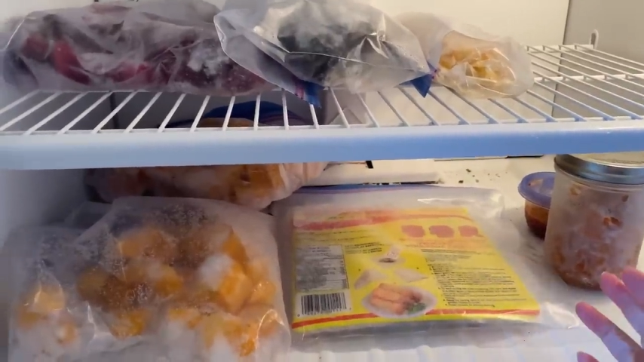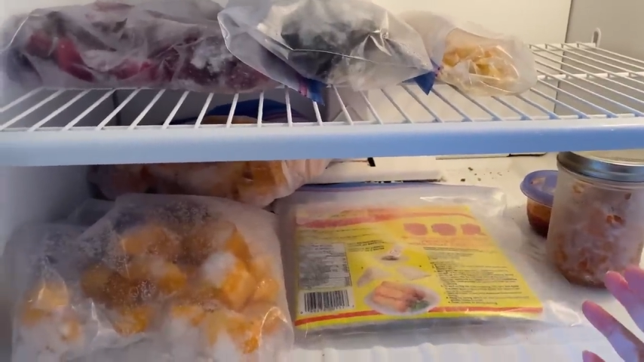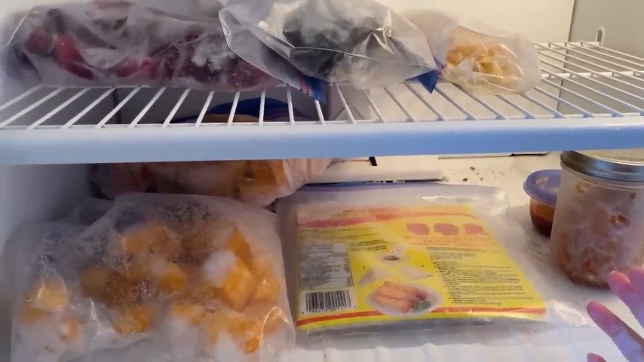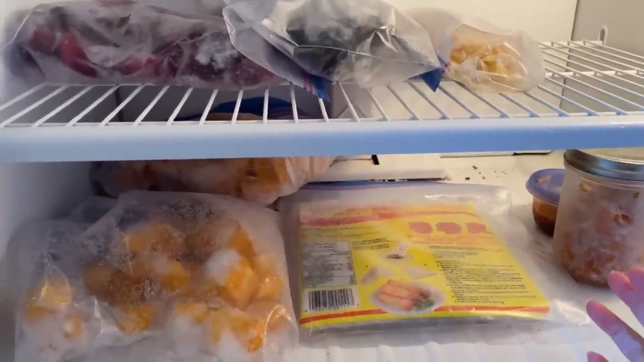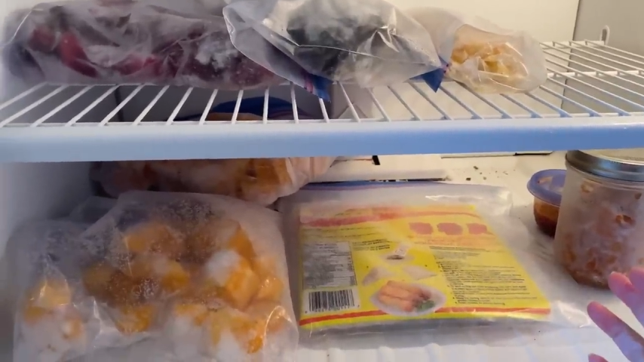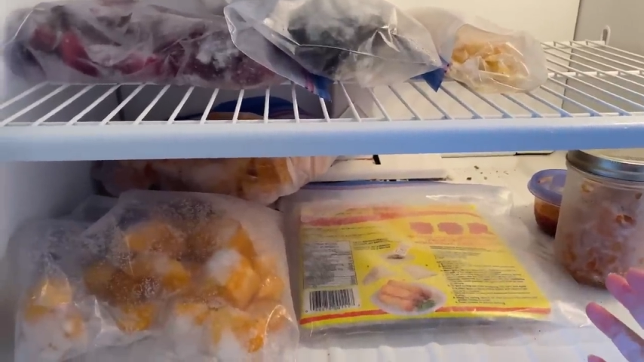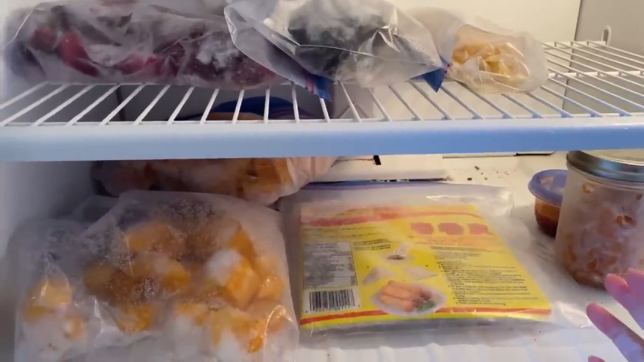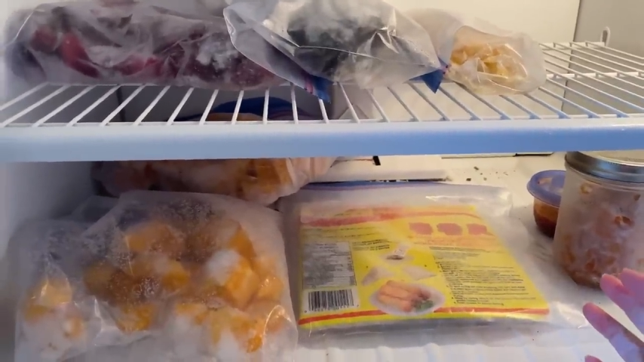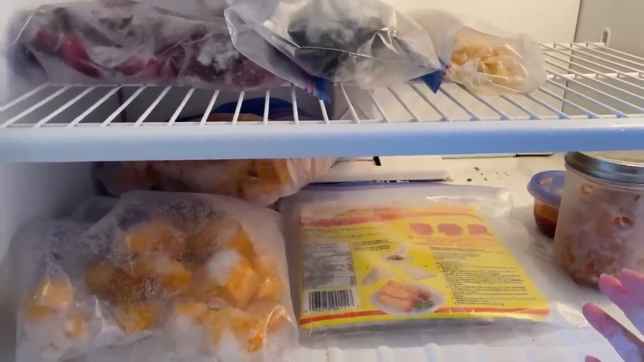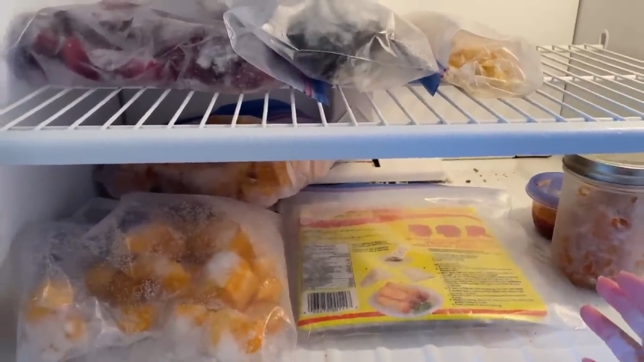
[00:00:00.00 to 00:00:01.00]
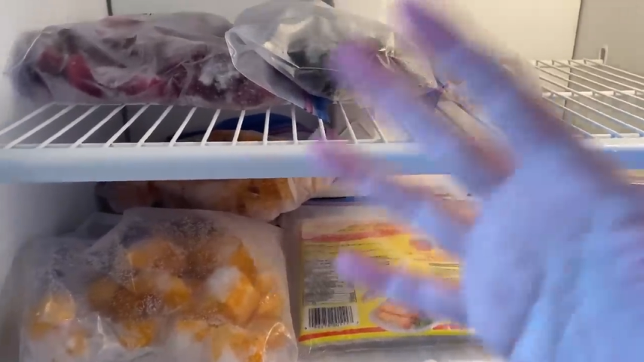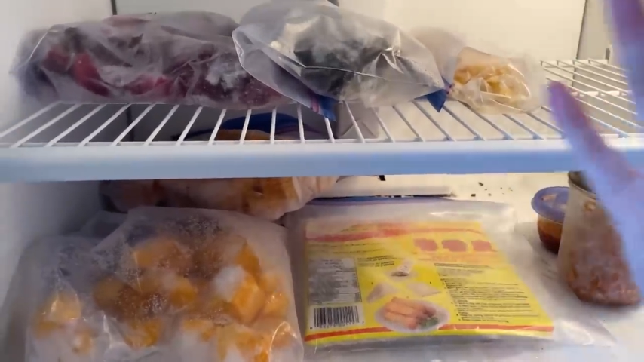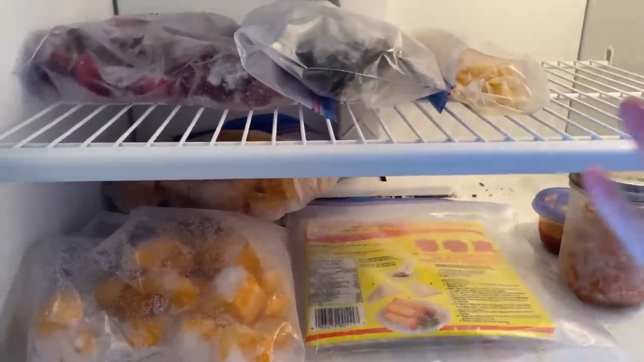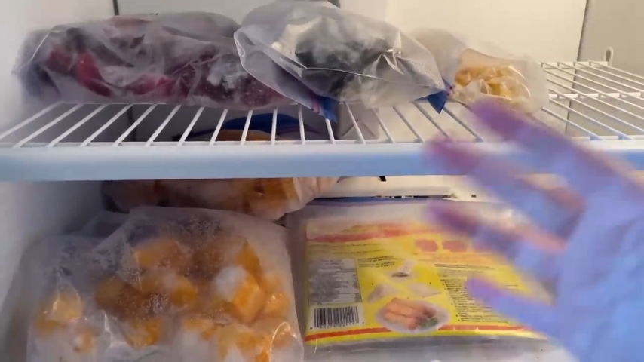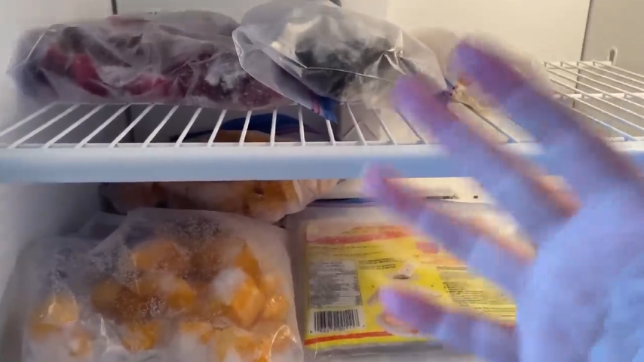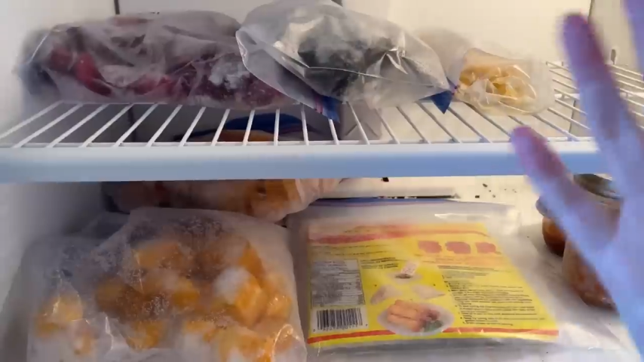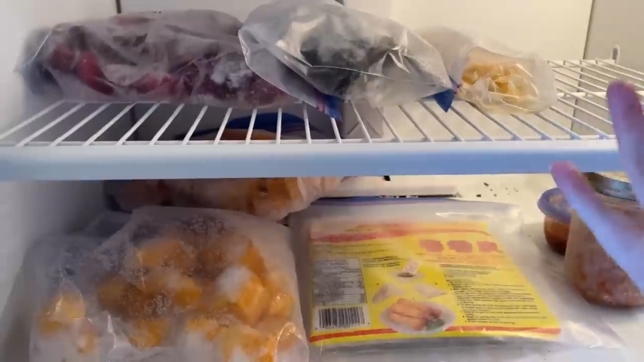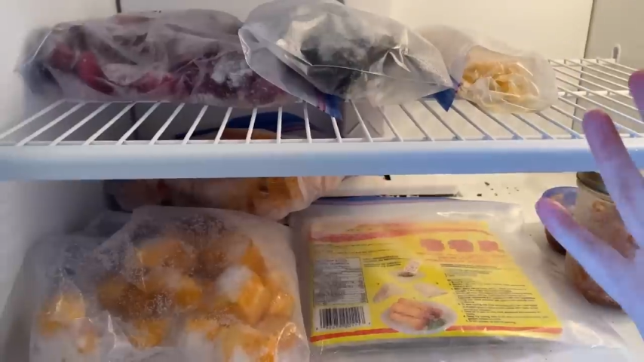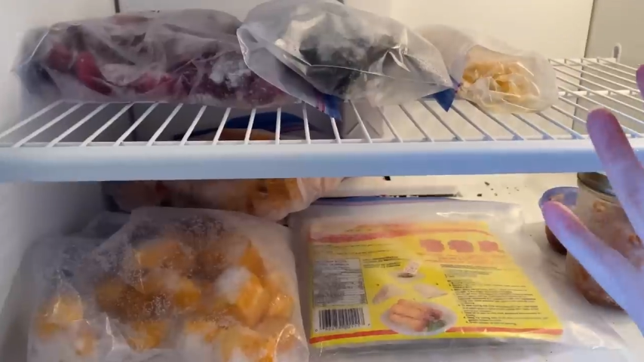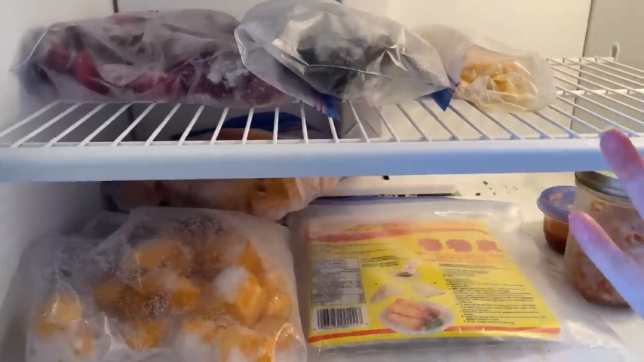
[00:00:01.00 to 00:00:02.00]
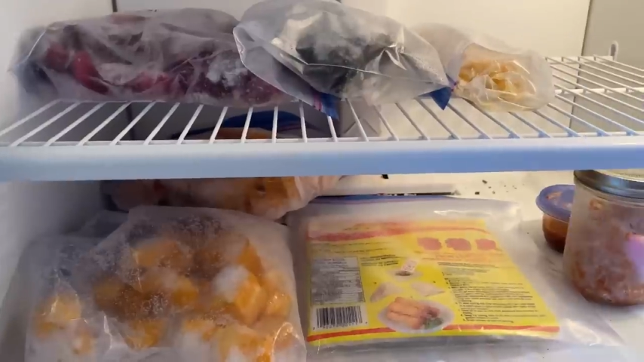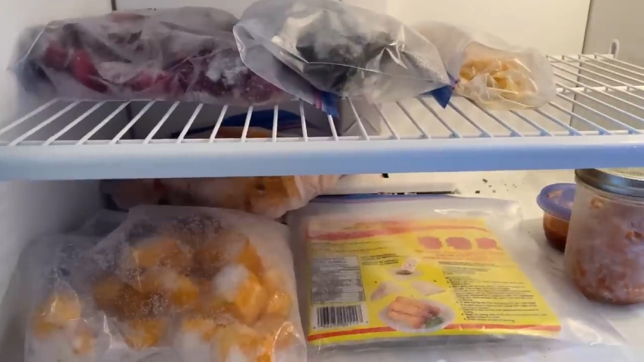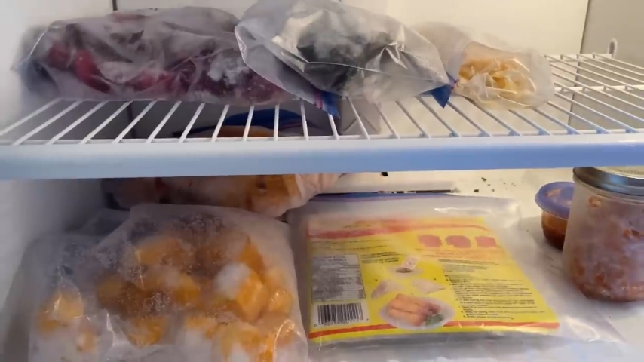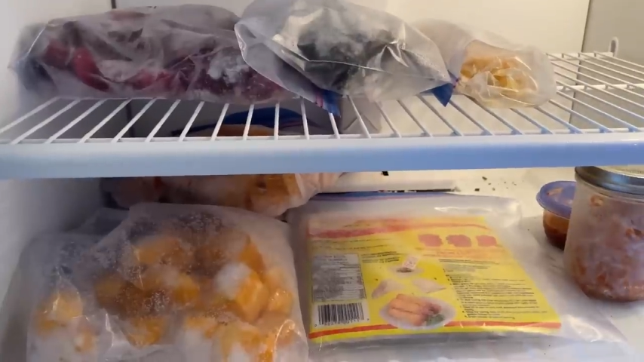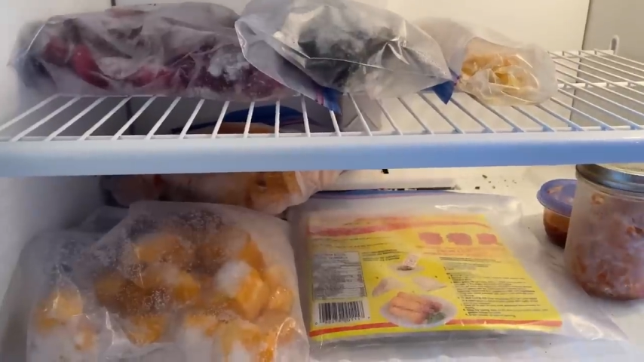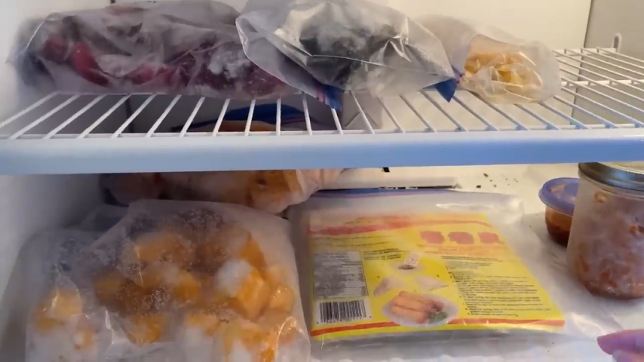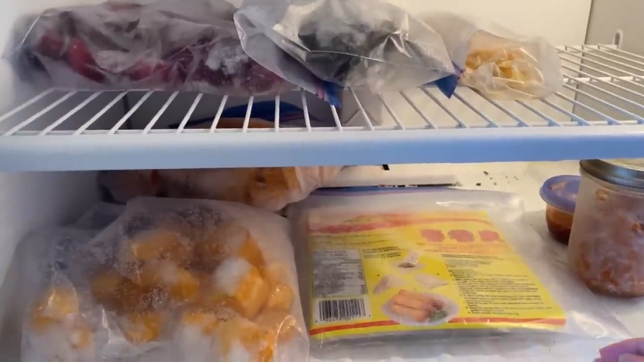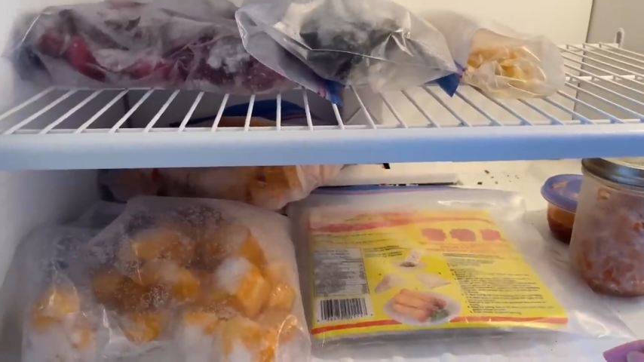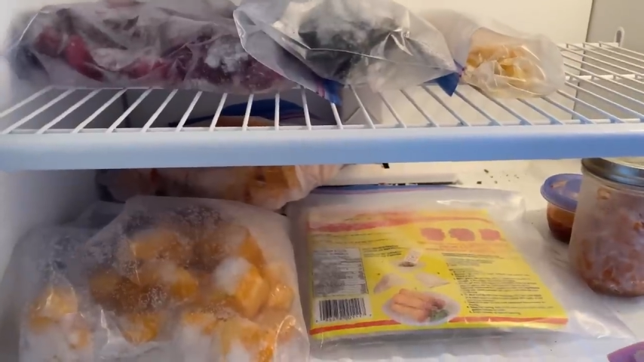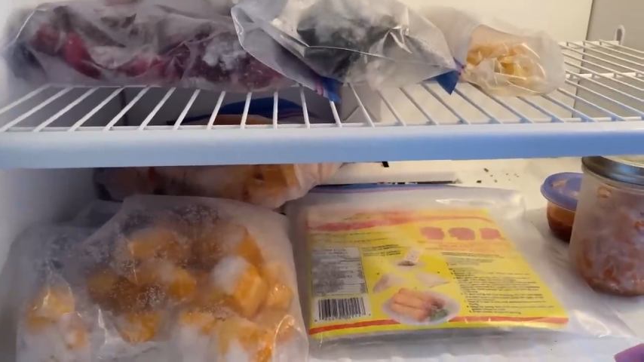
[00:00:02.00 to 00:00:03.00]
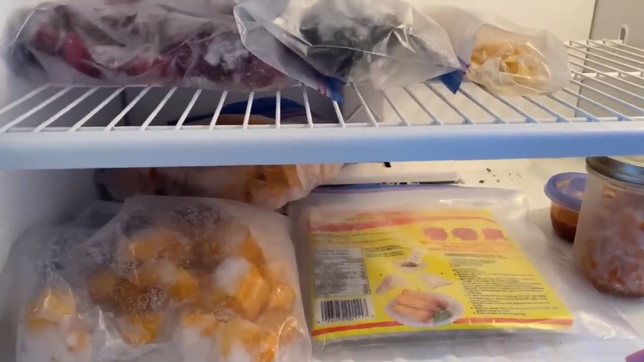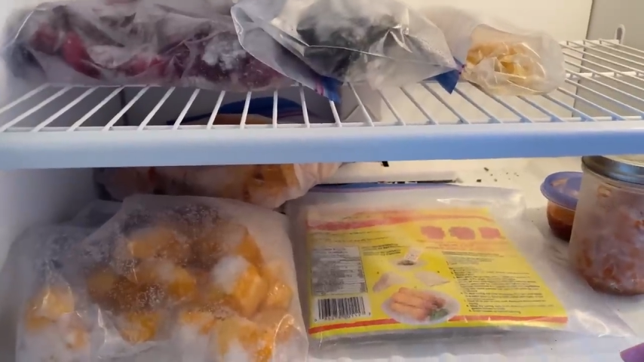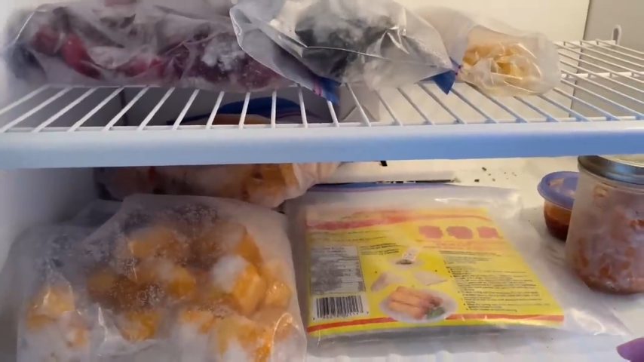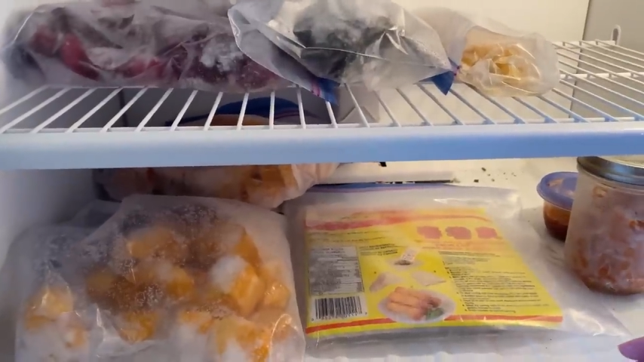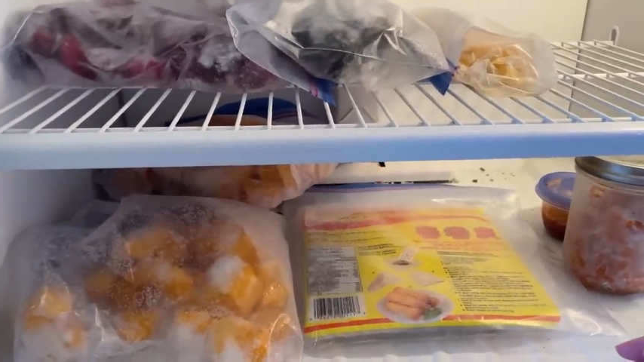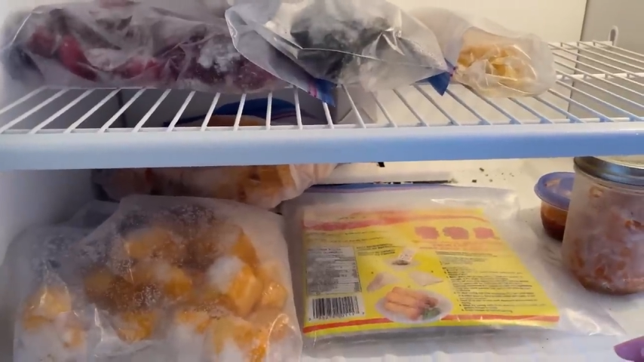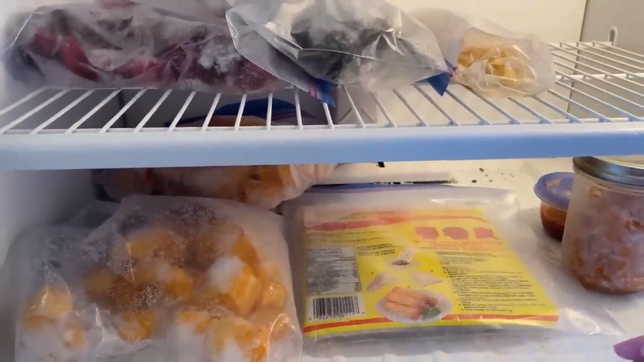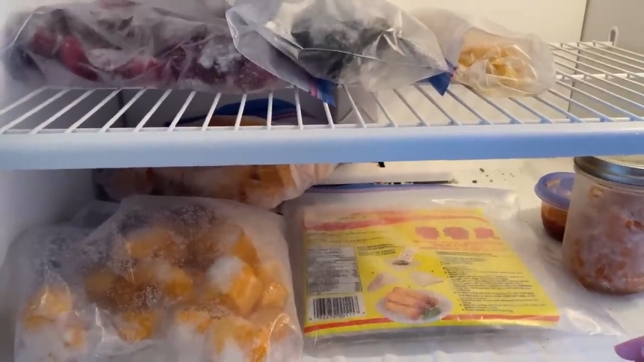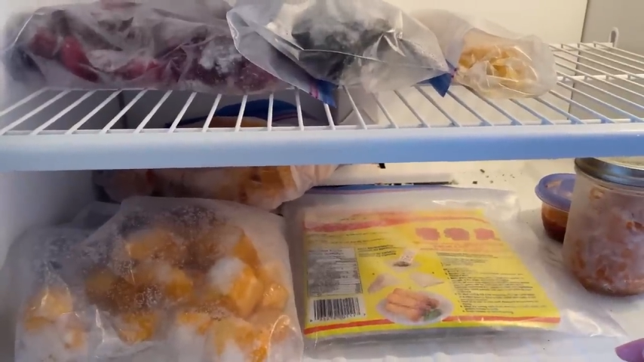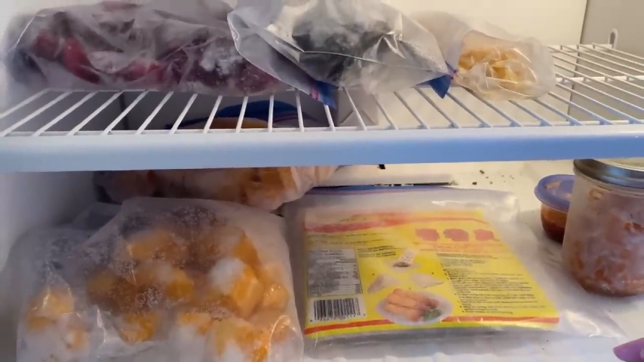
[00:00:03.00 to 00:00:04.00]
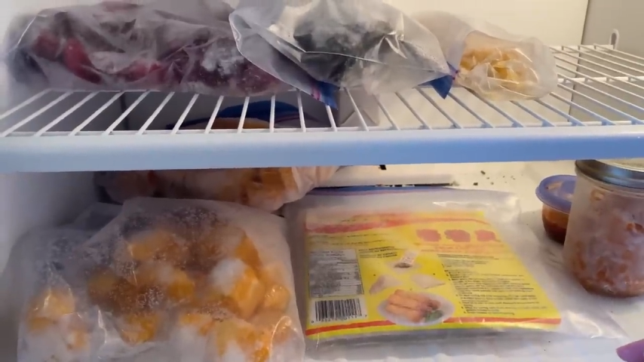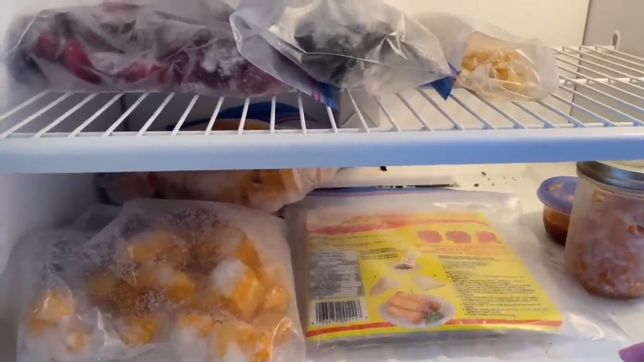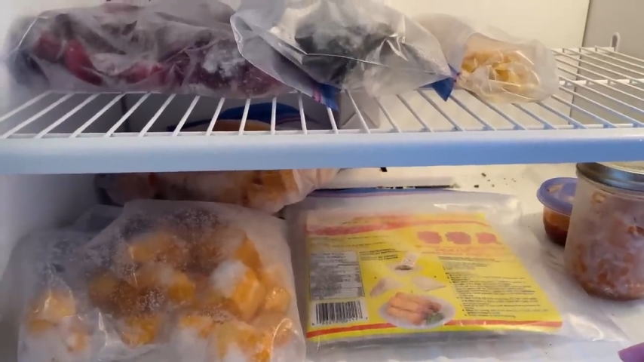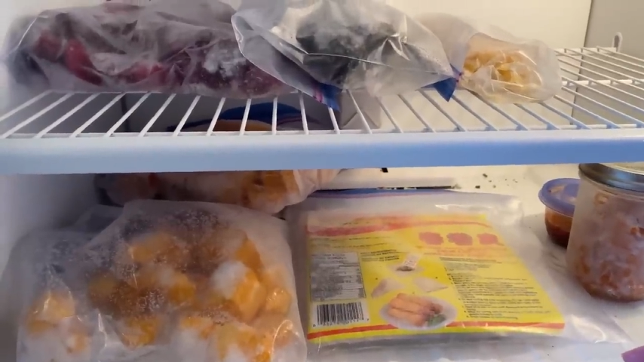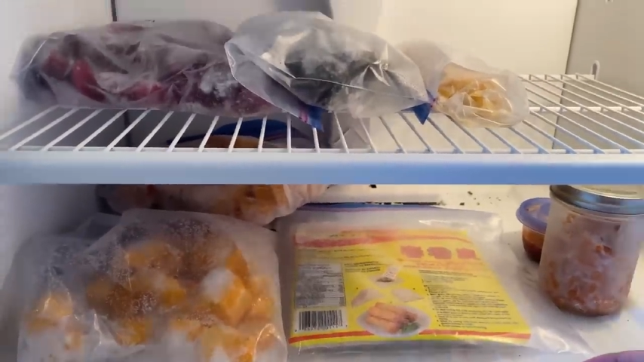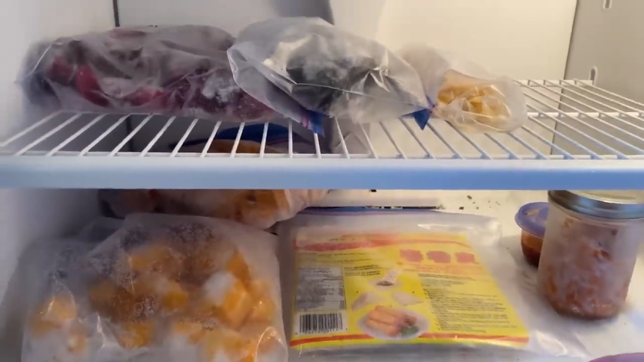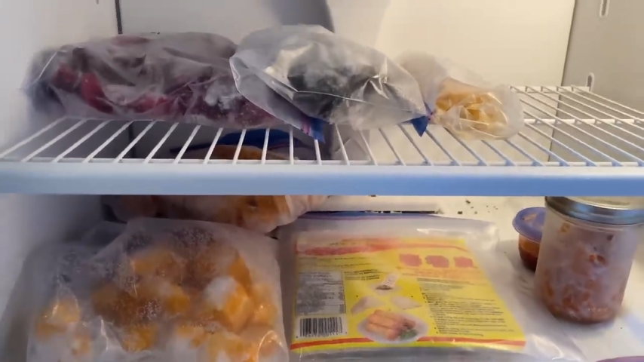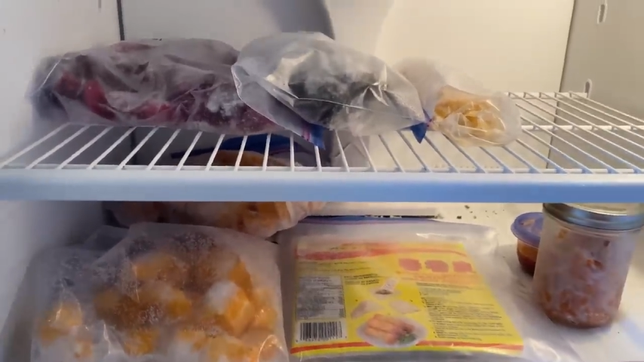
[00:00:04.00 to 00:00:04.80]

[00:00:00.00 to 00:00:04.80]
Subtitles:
[unreadable: no face in view]